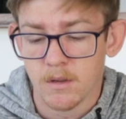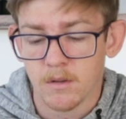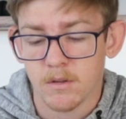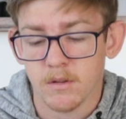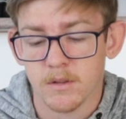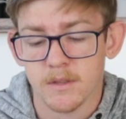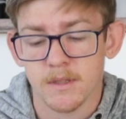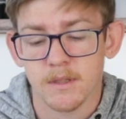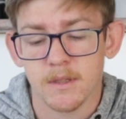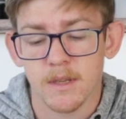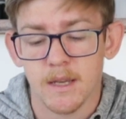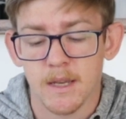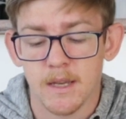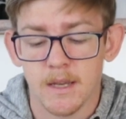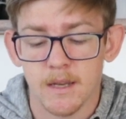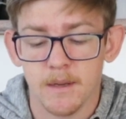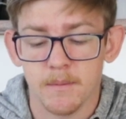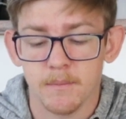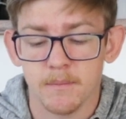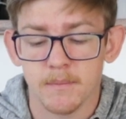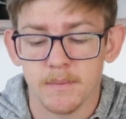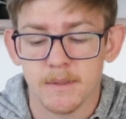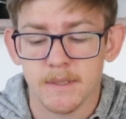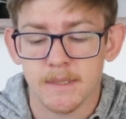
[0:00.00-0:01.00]
Got
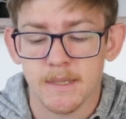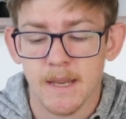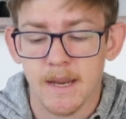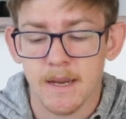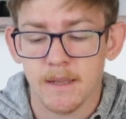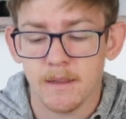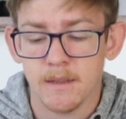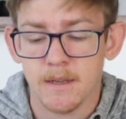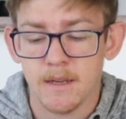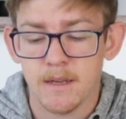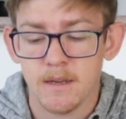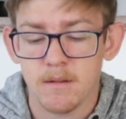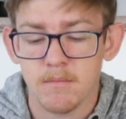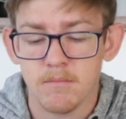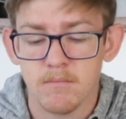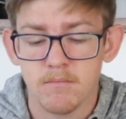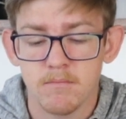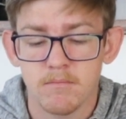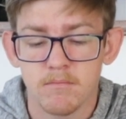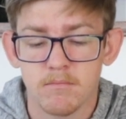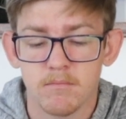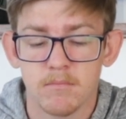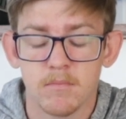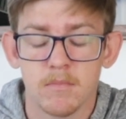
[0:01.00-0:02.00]
some saline,
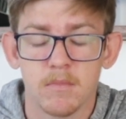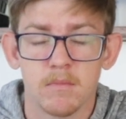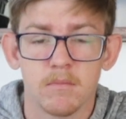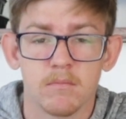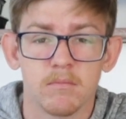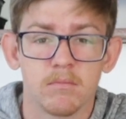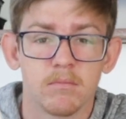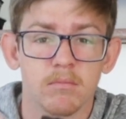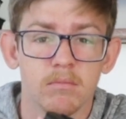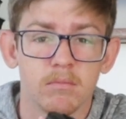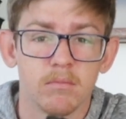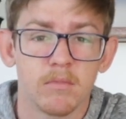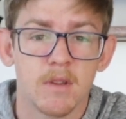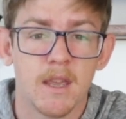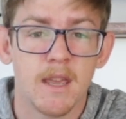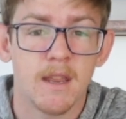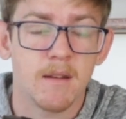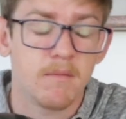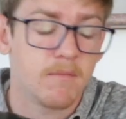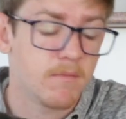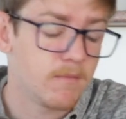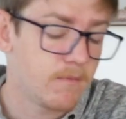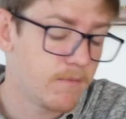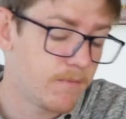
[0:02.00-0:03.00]

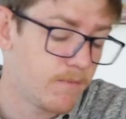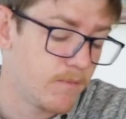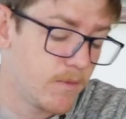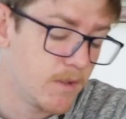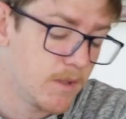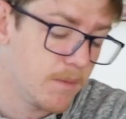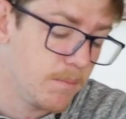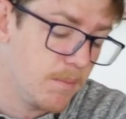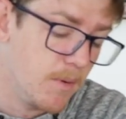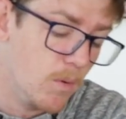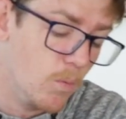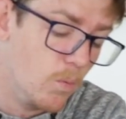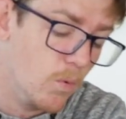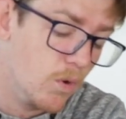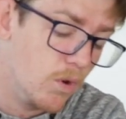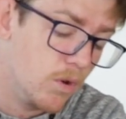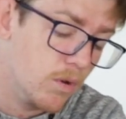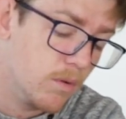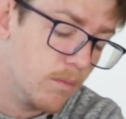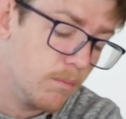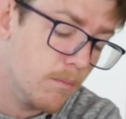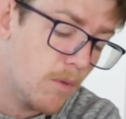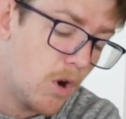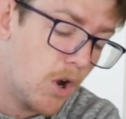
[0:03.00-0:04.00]
again, just a bit
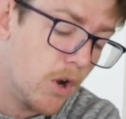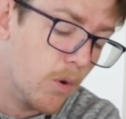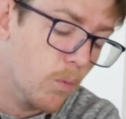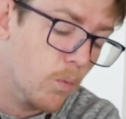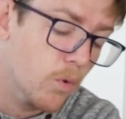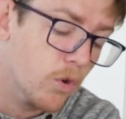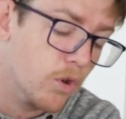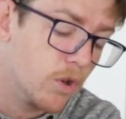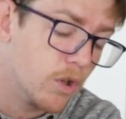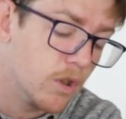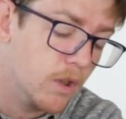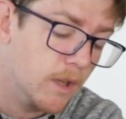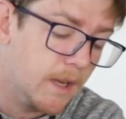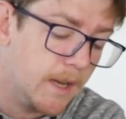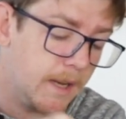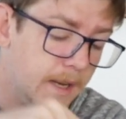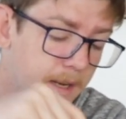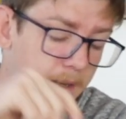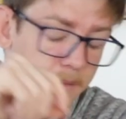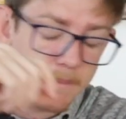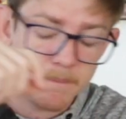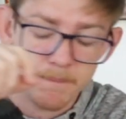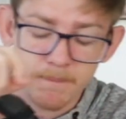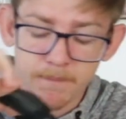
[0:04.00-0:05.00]
of minor wound
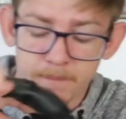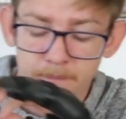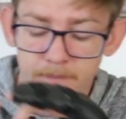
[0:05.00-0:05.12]
cleaning.